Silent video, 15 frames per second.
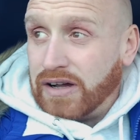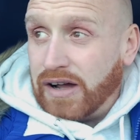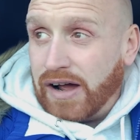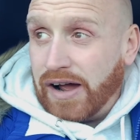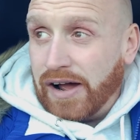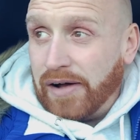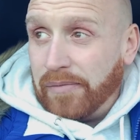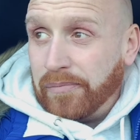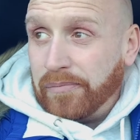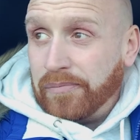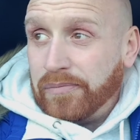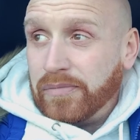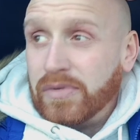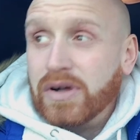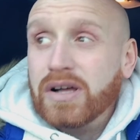I
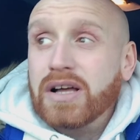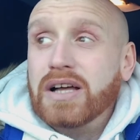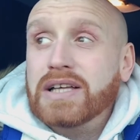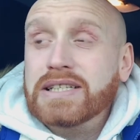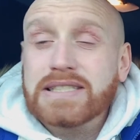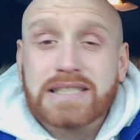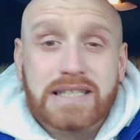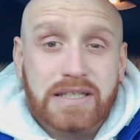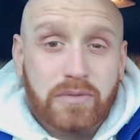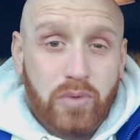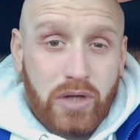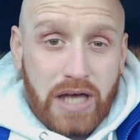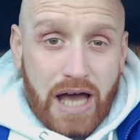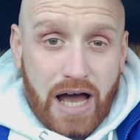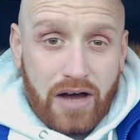need to get the
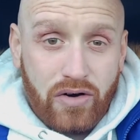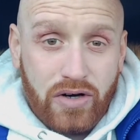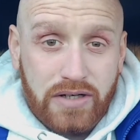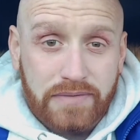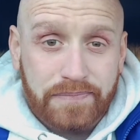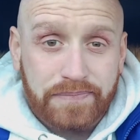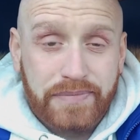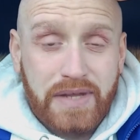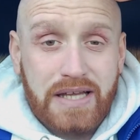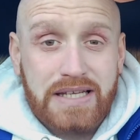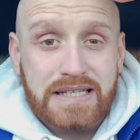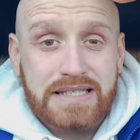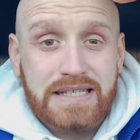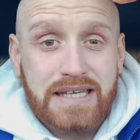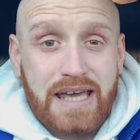woolly hat on, I
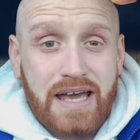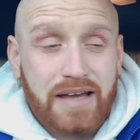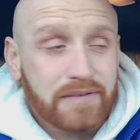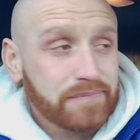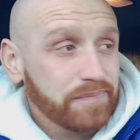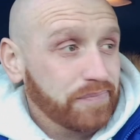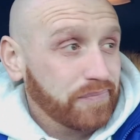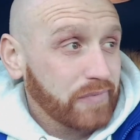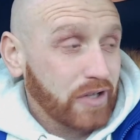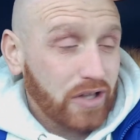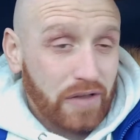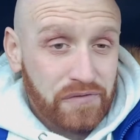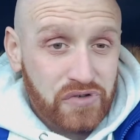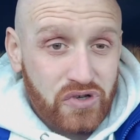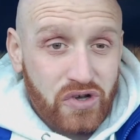need to get the
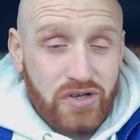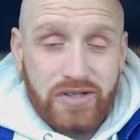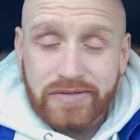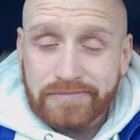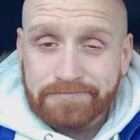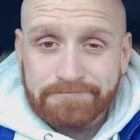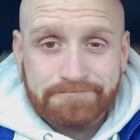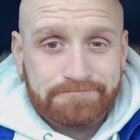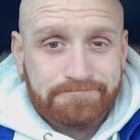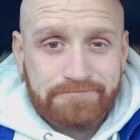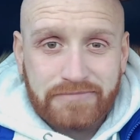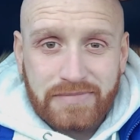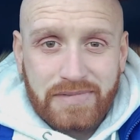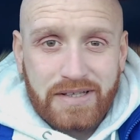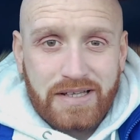gloves on,
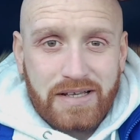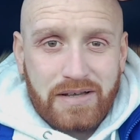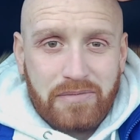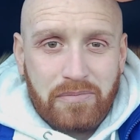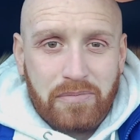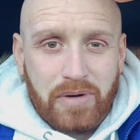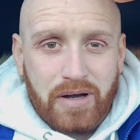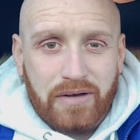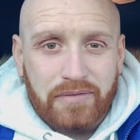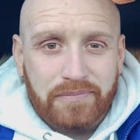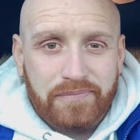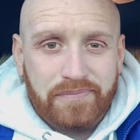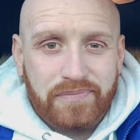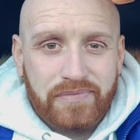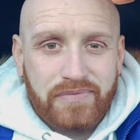but
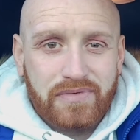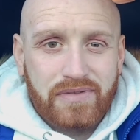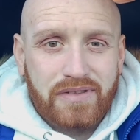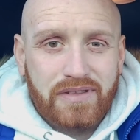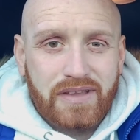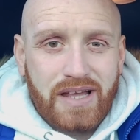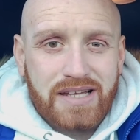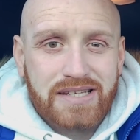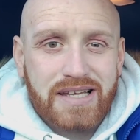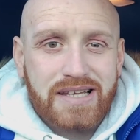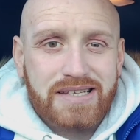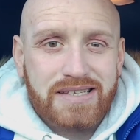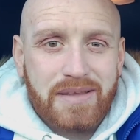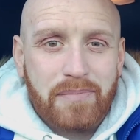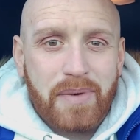this
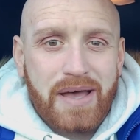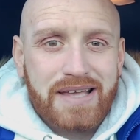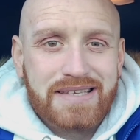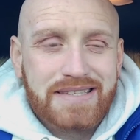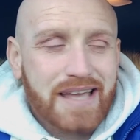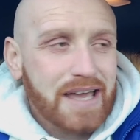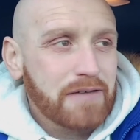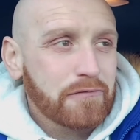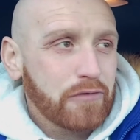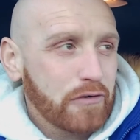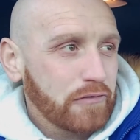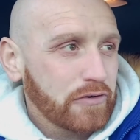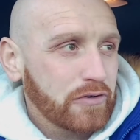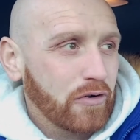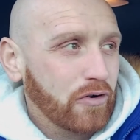is the best time for
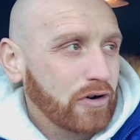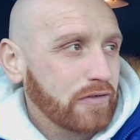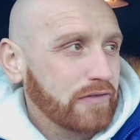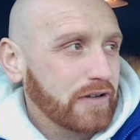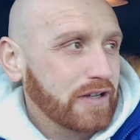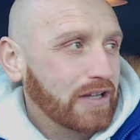photography.